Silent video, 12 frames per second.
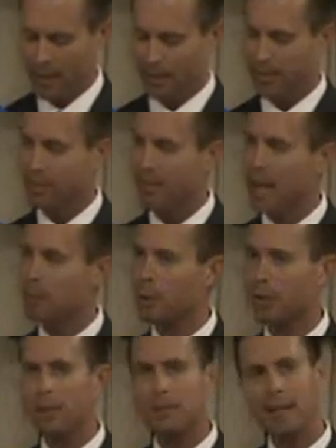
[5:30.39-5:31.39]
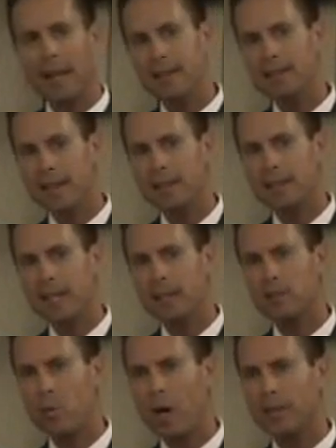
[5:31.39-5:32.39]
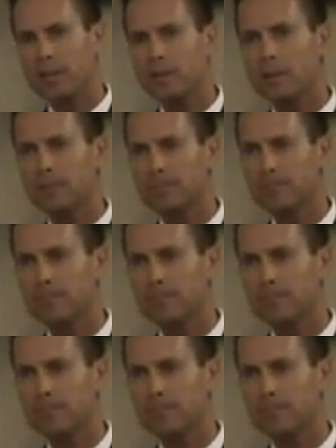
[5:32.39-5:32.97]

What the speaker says: is the same courage that I intend to take to Washington.